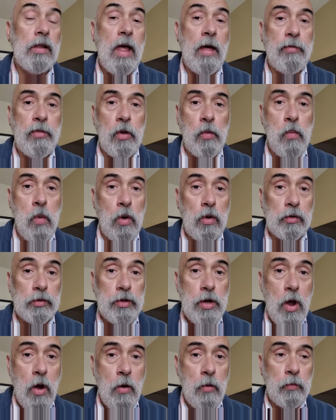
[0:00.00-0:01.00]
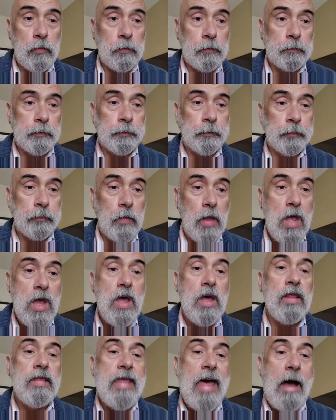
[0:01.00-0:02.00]
let the world know.
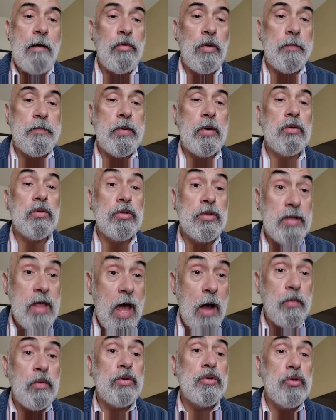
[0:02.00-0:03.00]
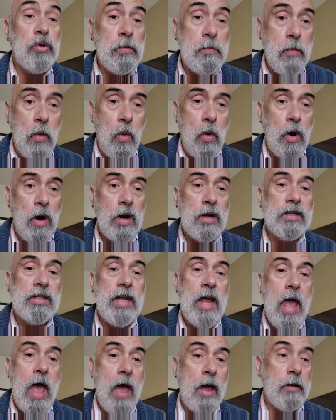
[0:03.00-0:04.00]
That would be that would do more
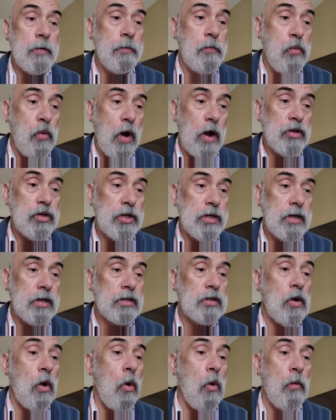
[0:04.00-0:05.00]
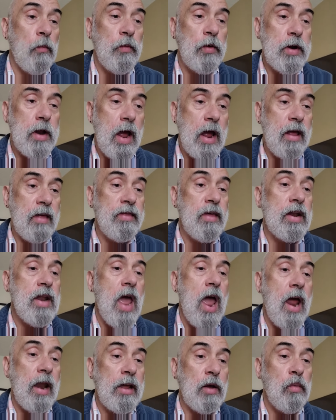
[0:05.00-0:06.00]
to end prejudice overnight
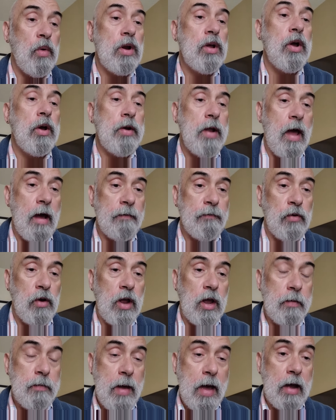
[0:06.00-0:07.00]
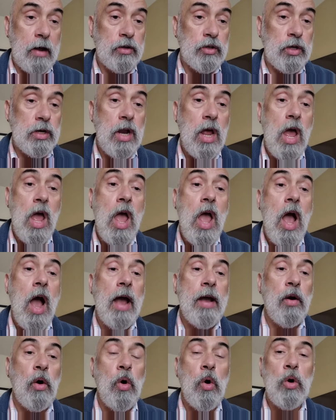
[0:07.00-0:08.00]
than anyone could ever imagine.
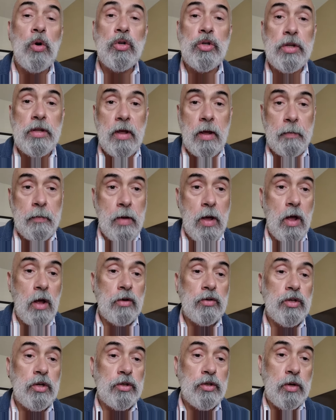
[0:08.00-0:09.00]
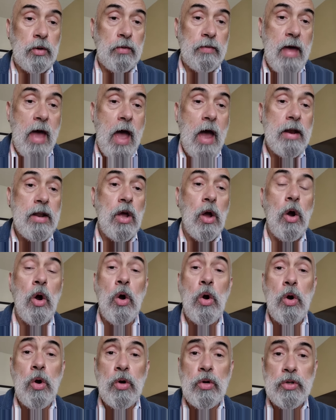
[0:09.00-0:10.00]
I urge them to do that.
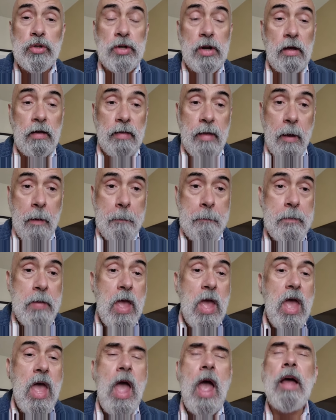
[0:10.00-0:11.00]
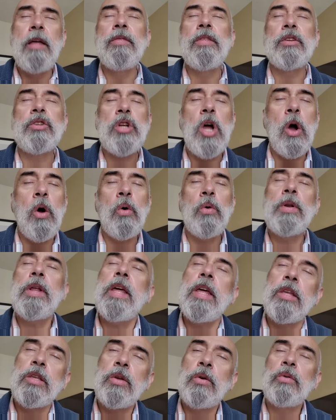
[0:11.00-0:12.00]
Urge them. And the tone
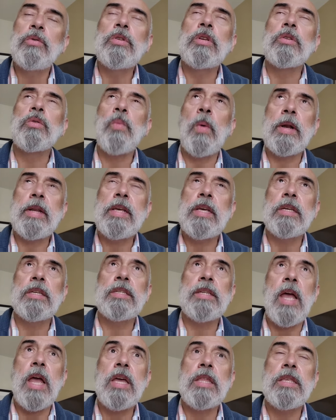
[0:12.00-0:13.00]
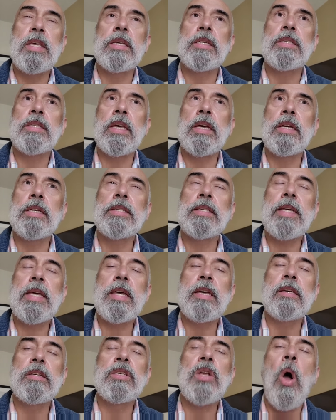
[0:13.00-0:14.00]
he uses when he's saying these things
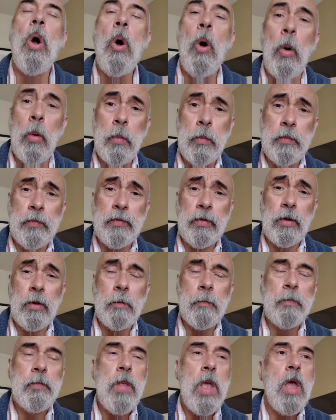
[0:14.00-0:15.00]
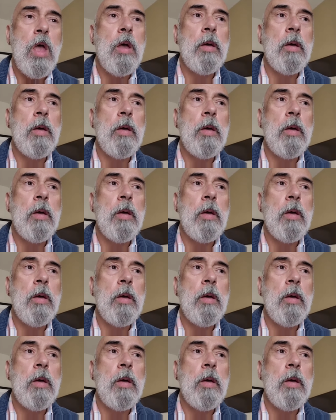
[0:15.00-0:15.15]
is hopeful,